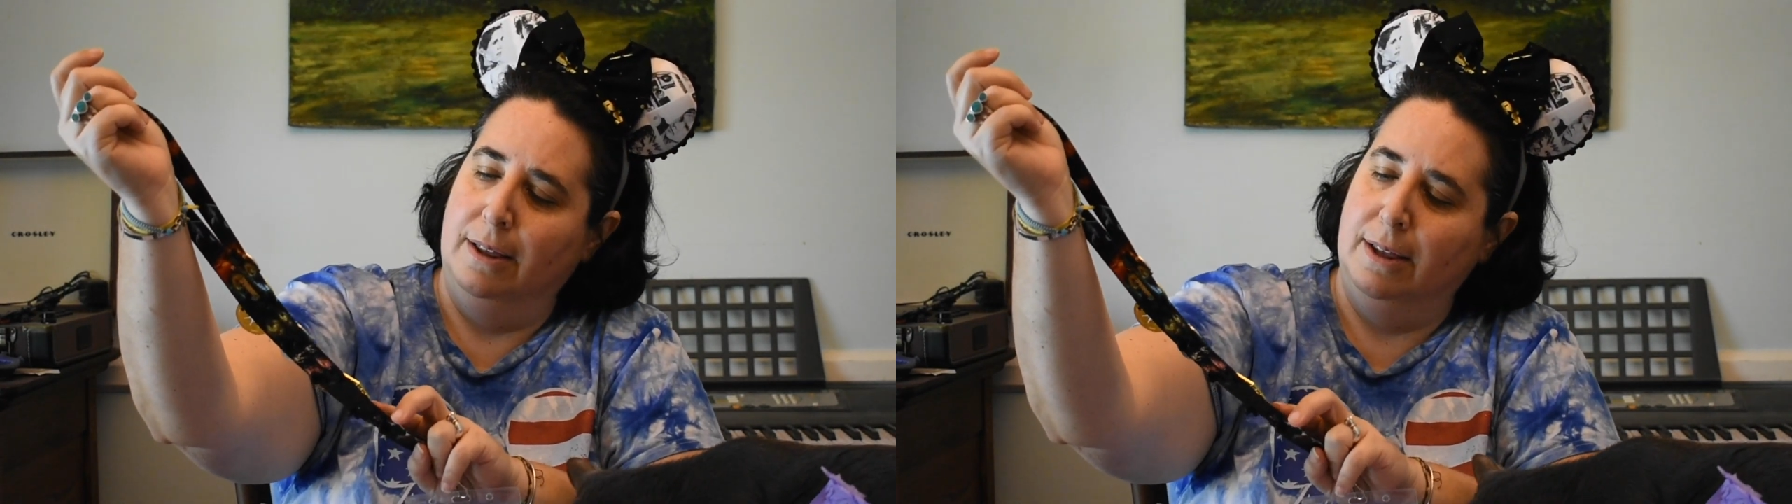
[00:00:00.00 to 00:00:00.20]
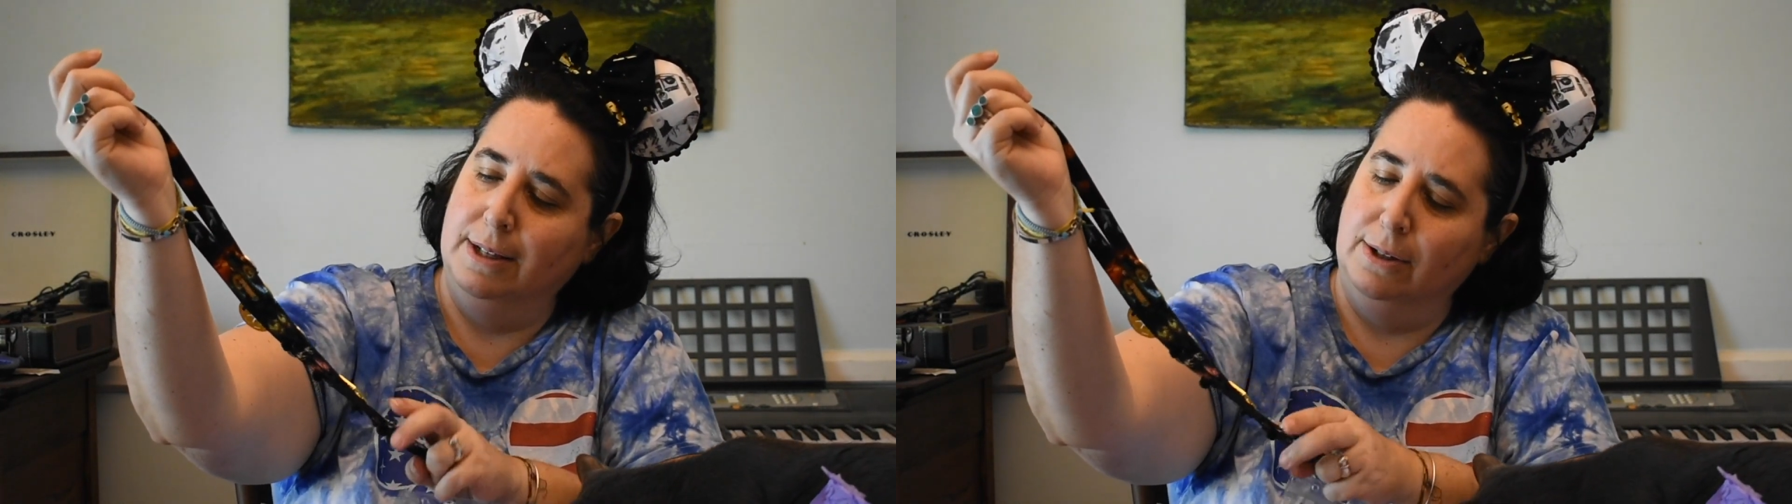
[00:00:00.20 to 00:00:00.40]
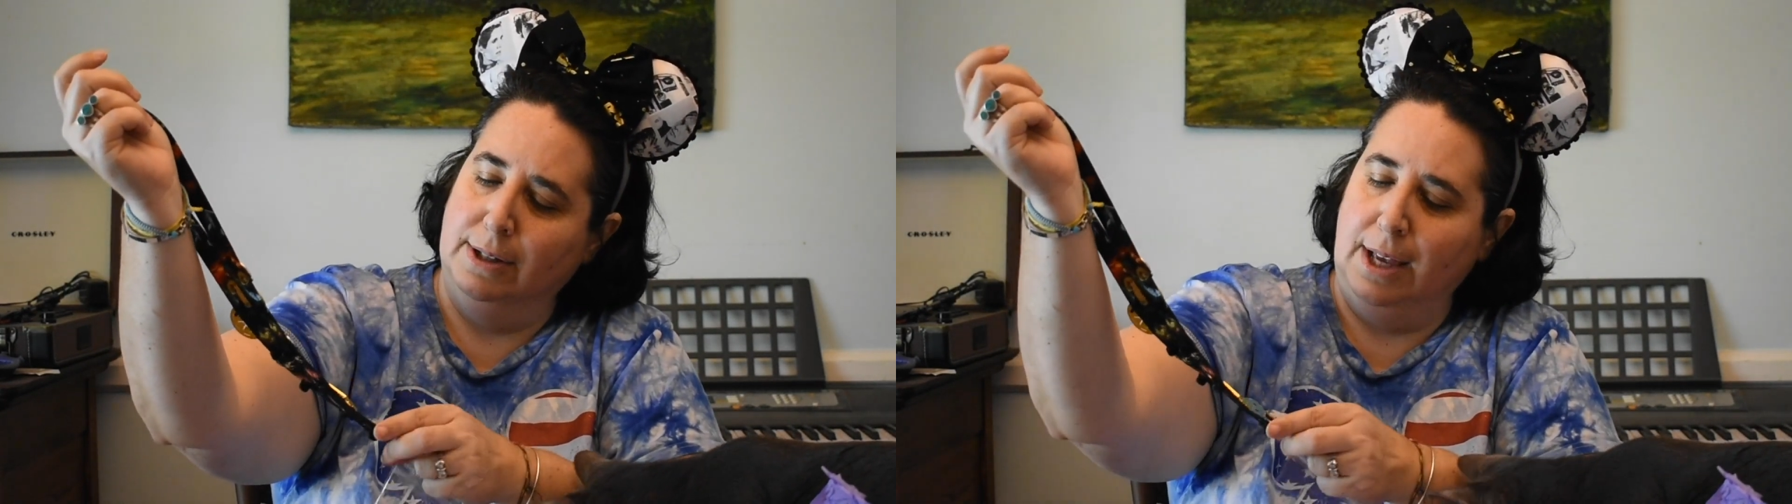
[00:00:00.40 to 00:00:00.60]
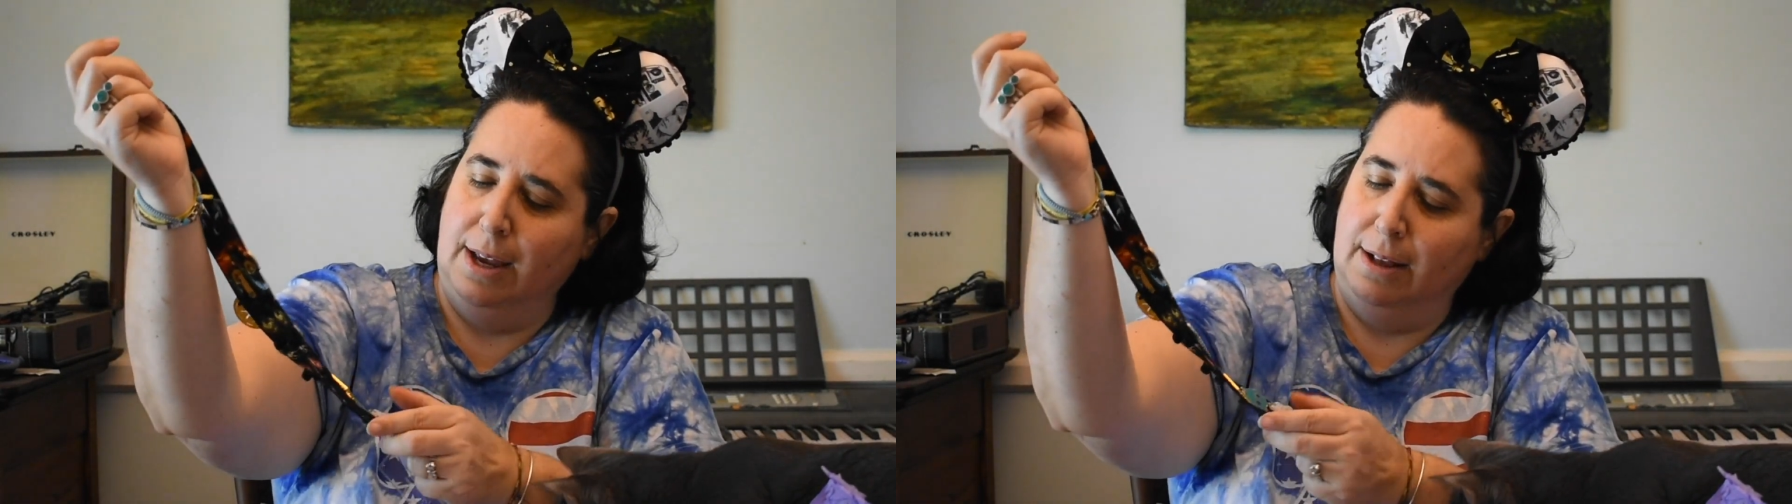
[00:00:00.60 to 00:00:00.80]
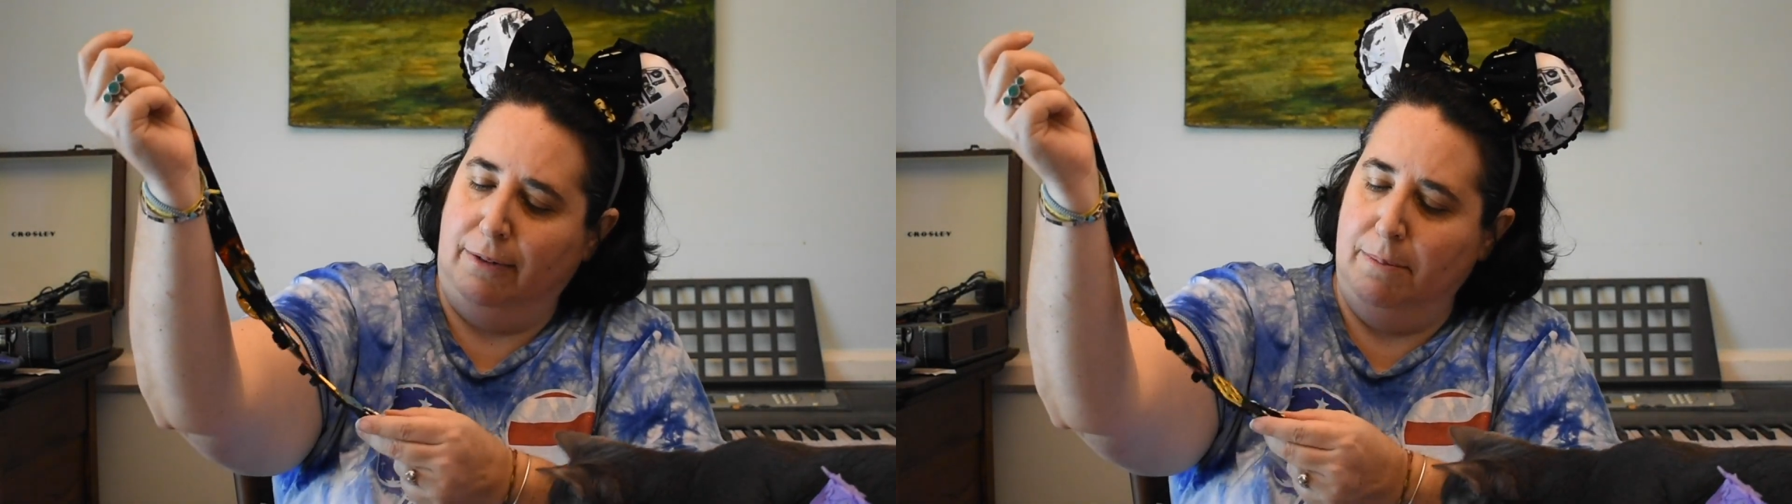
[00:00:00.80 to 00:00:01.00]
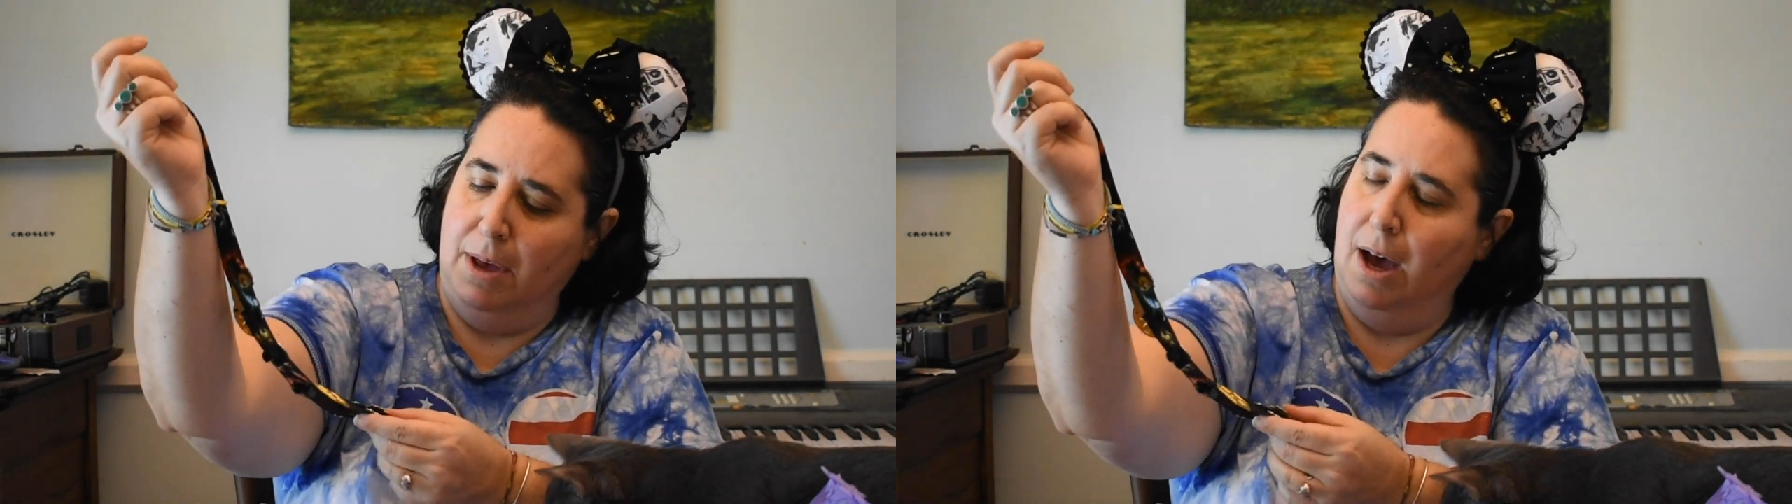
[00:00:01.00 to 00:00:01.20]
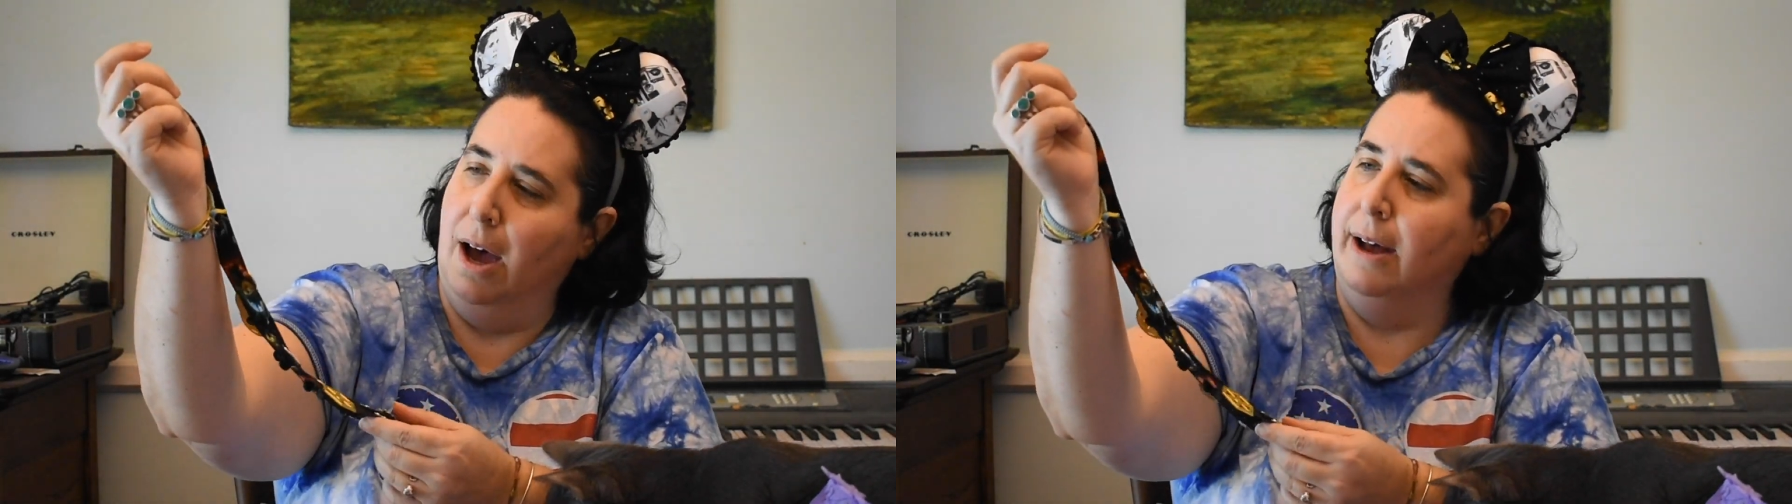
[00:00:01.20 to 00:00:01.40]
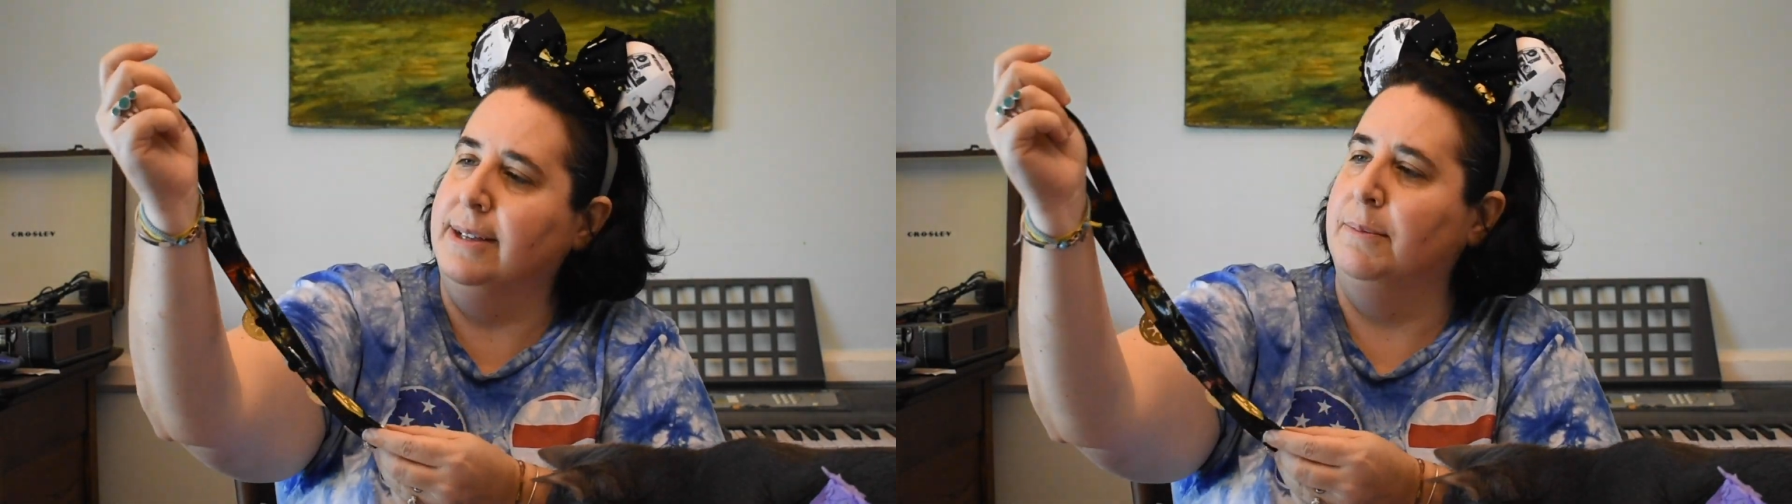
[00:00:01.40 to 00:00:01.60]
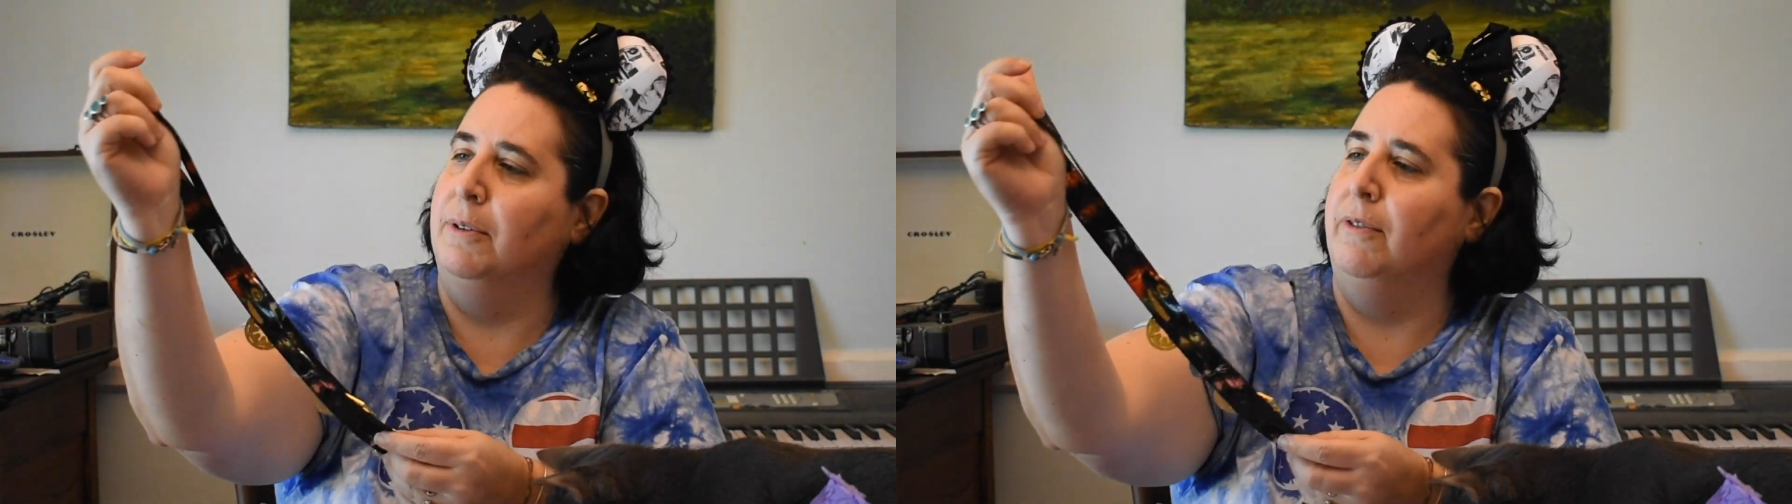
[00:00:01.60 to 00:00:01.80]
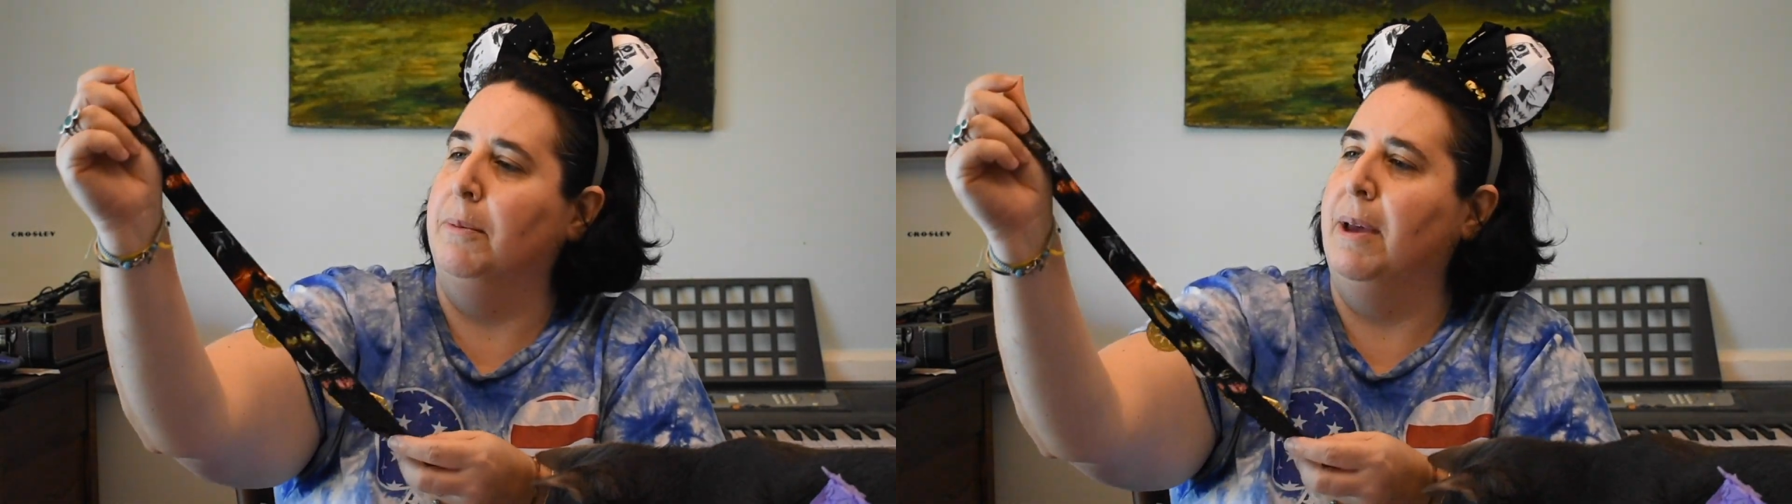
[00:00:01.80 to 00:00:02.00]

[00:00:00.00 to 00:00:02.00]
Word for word: This looks like it's from the Hans movie,